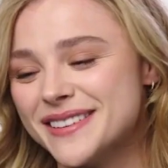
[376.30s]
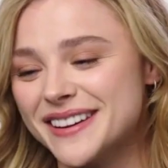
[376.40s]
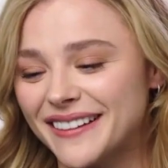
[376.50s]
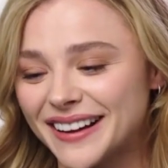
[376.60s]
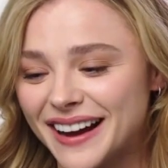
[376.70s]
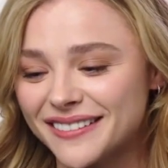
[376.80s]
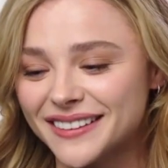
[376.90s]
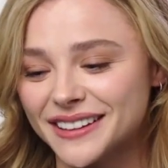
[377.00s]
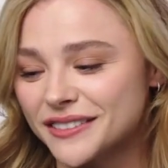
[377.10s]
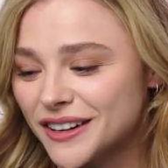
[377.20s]
But no, I
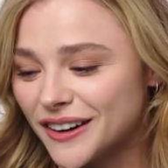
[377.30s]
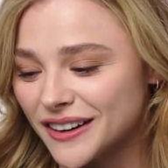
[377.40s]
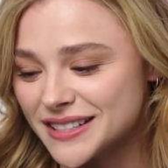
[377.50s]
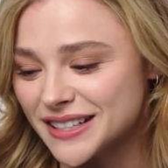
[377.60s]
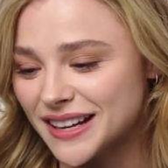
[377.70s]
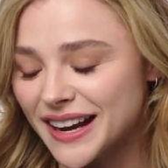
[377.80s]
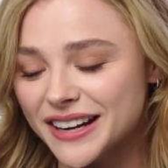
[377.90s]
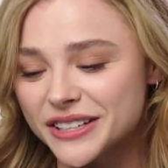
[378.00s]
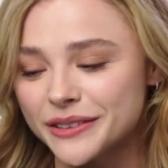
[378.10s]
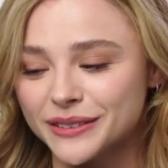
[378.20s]
really love cars, and I
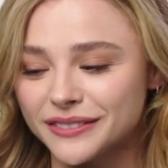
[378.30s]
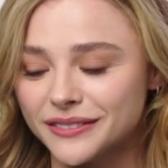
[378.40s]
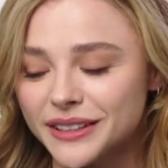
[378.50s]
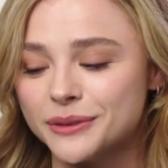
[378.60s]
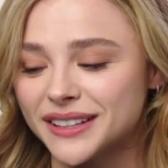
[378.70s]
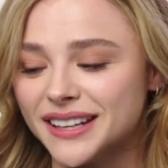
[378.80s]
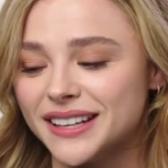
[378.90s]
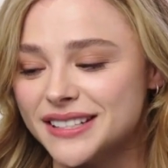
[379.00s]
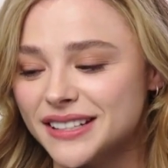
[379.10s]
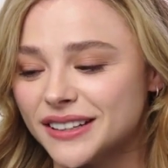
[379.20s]
actually really want to
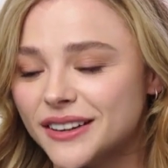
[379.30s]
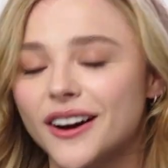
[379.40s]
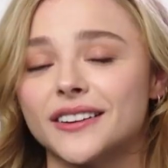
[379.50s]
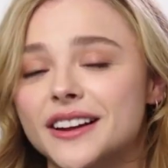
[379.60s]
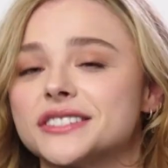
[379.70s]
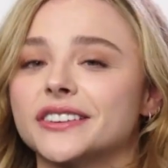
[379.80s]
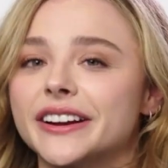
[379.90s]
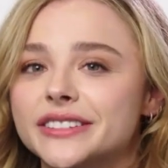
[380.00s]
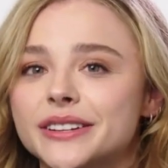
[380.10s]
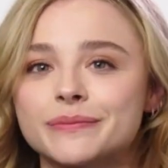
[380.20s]
get into car
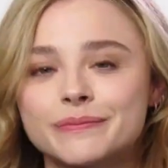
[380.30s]
restoration.